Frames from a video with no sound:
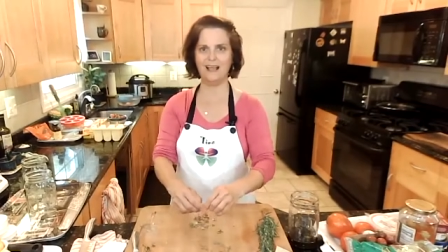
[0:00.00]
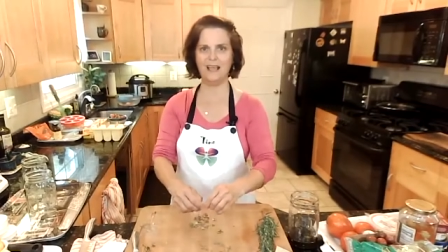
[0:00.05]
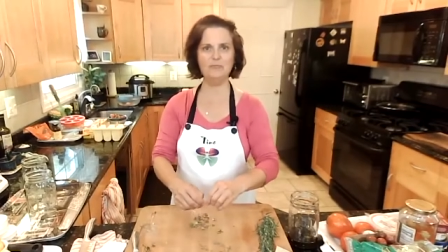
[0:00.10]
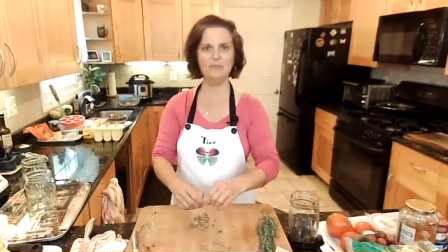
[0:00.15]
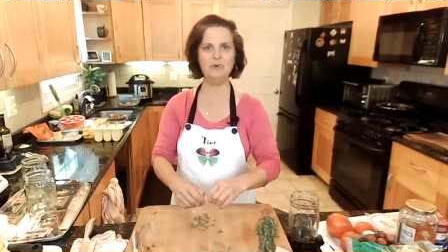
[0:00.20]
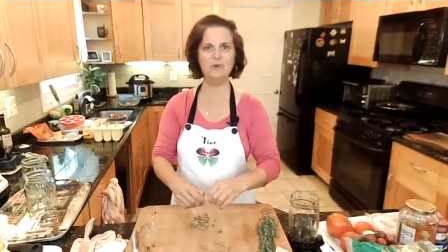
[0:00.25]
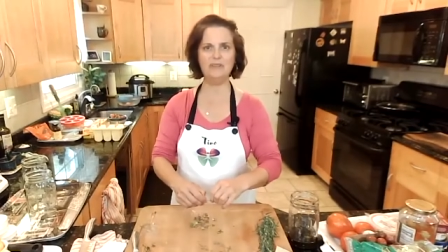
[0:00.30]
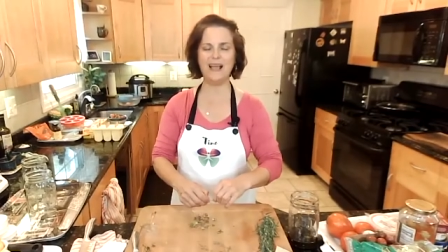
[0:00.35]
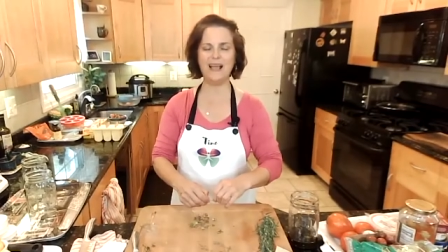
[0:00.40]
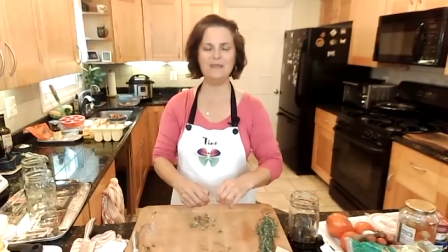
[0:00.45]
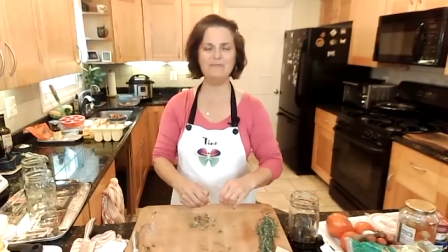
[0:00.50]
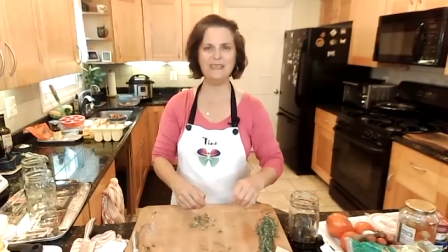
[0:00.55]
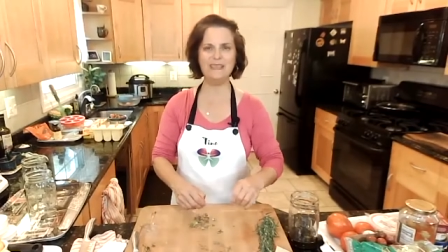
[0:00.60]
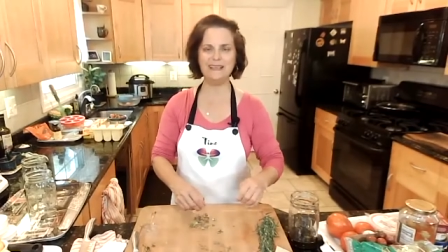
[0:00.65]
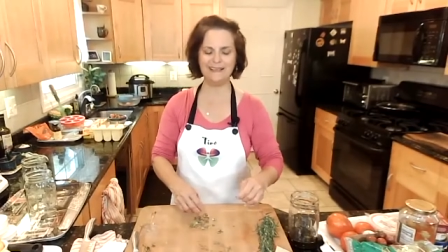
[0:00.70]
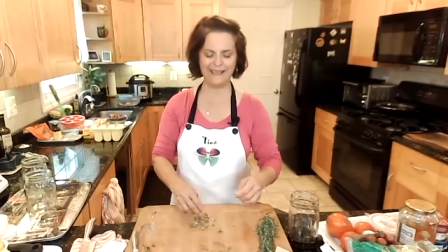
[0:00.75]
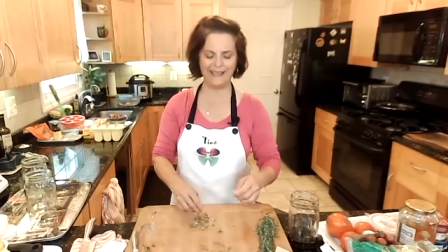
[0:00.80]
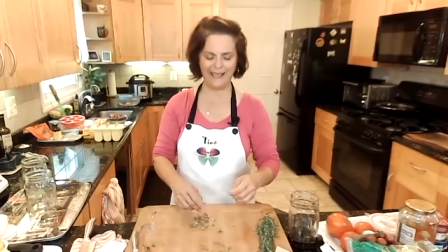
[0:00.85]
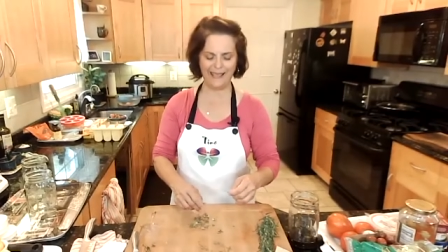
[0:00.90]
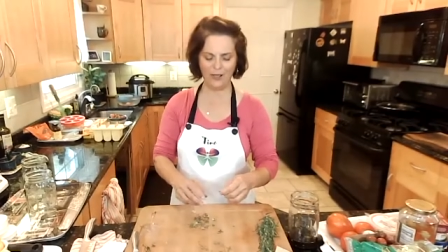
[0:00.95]
I make
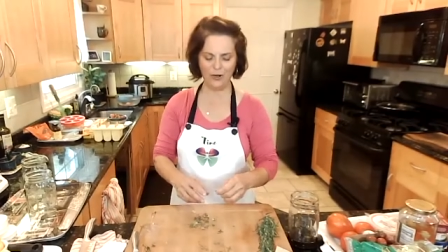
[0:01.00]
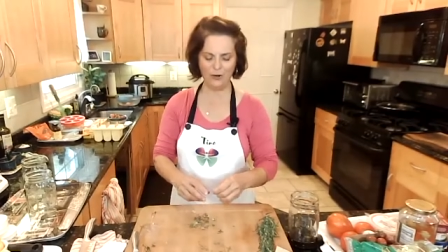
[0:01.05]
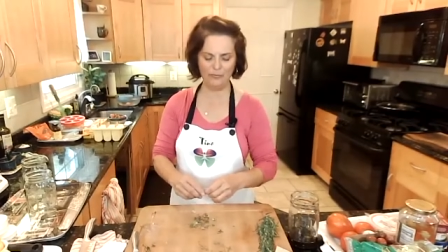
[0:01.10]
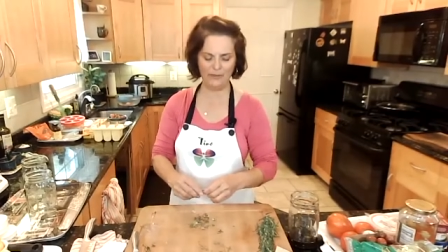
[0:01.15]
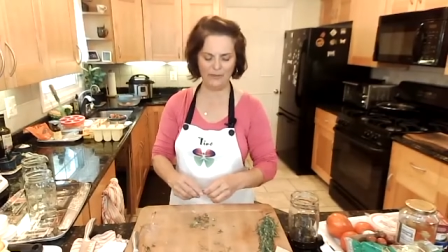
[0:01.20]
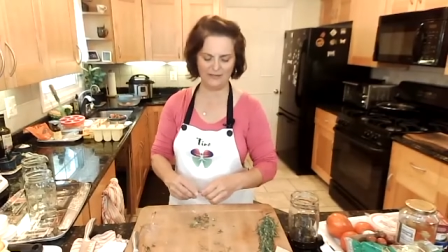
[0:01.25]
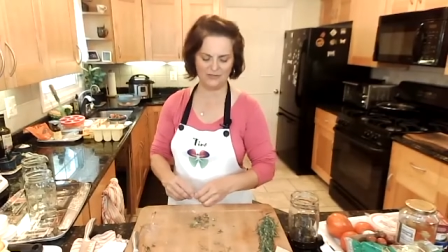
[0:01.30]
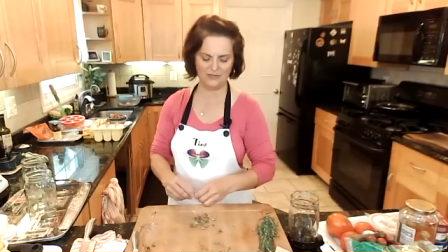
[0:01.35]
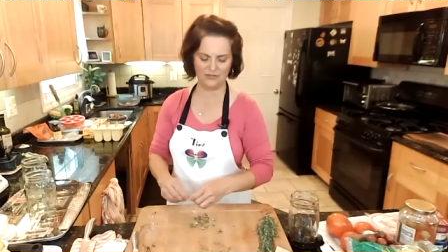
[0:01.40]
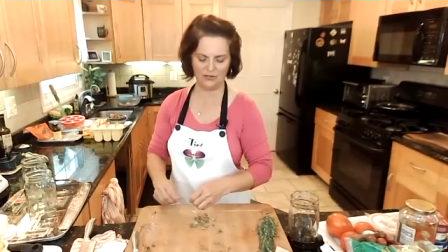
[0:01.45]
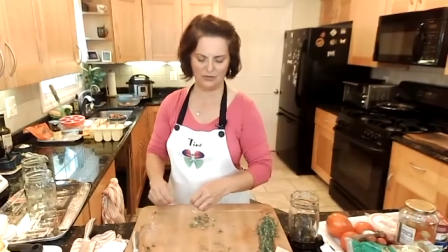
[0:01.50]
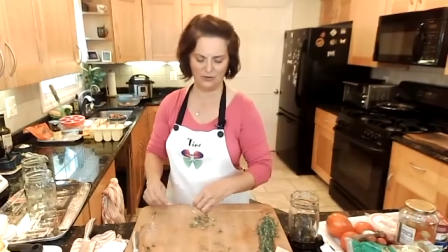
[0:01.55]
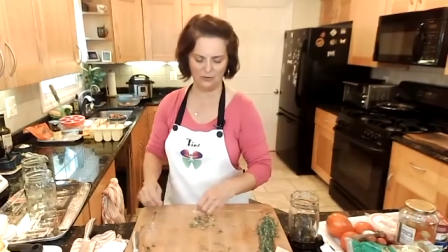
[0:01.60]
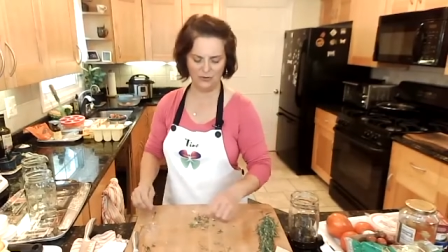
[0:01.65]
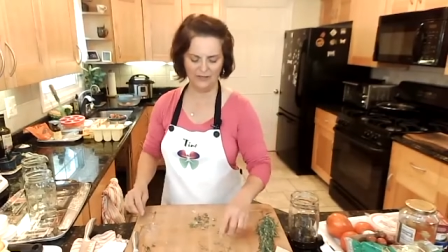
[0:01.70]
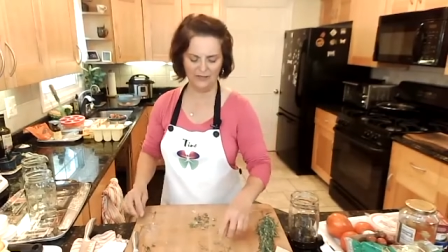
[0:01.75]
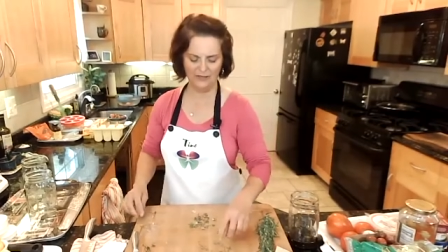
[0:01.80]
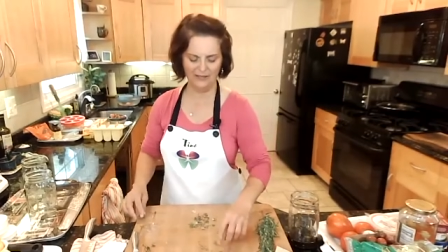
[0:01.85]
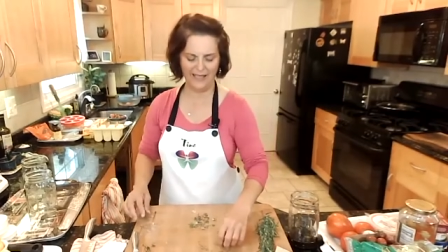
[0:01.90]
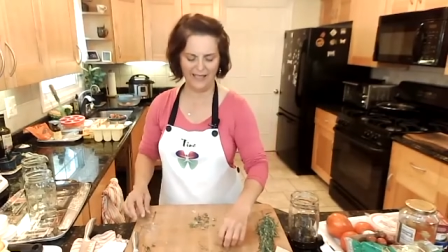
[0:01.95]
a kale pesto,
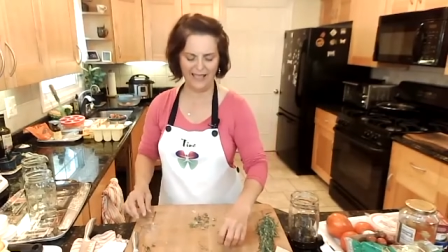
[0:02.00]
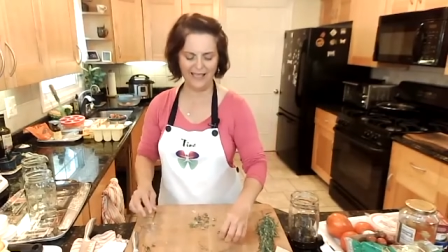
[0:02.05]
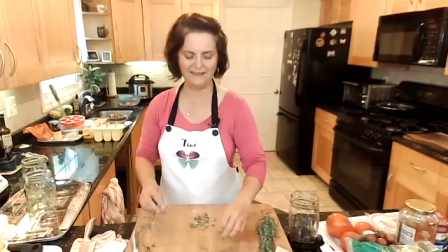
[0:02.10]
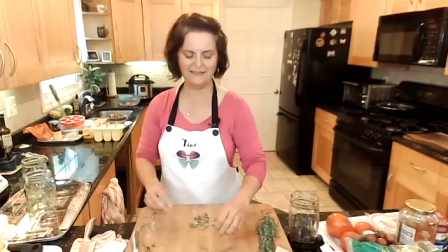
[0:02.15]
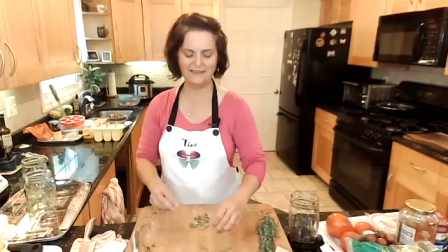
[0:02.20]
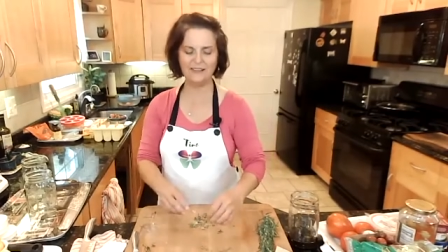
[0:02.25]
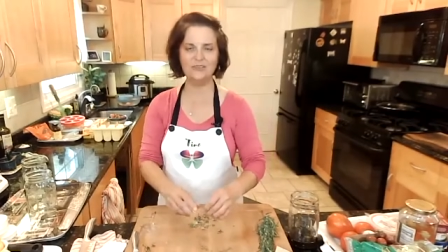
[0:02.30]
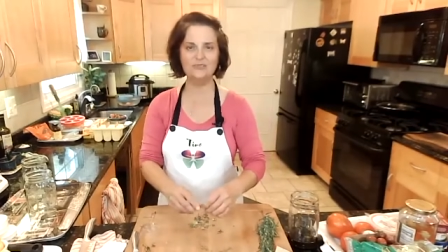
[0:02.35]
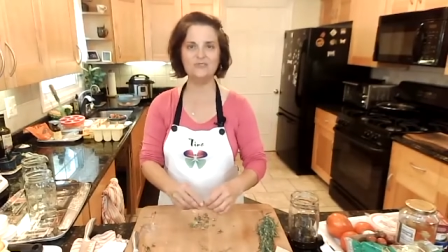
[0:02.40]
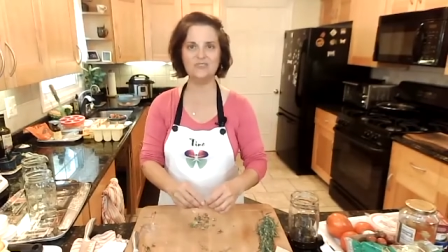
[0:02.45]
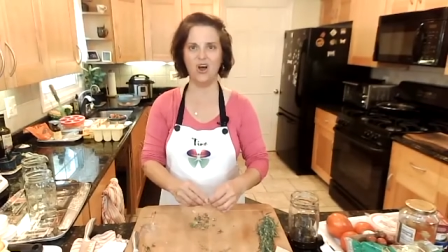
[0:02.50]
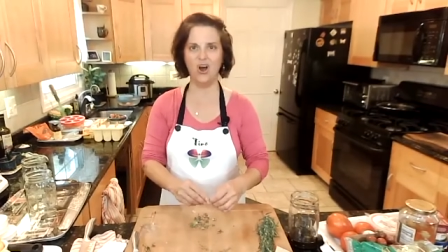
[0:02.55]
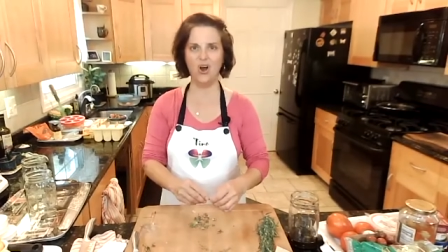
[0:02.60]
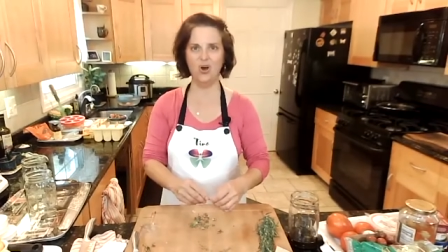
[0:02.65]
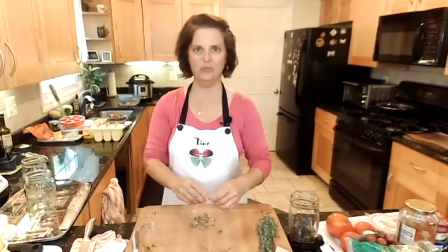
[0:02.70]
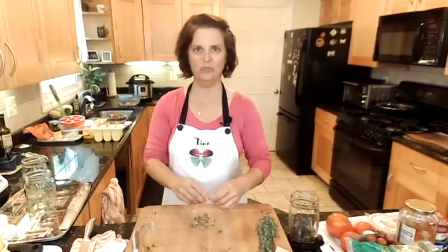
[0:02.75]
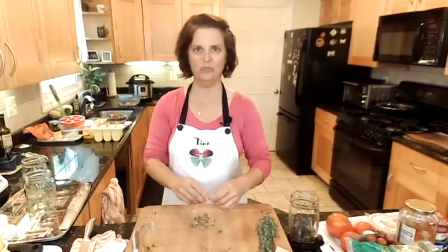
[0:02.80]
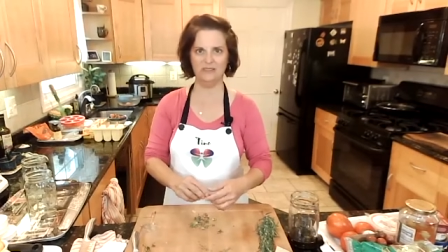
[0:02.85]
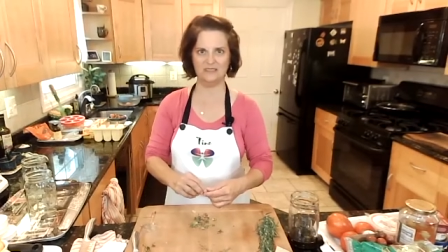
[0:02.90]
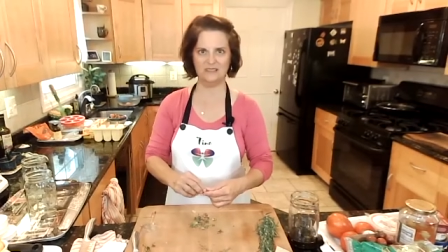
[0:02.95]
and I use
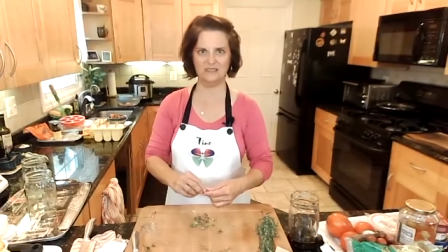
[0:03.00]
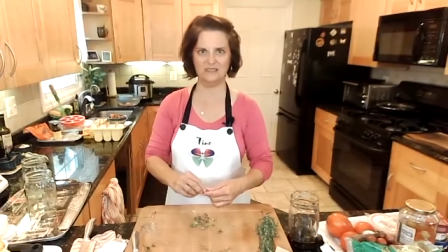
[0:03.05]
almonds.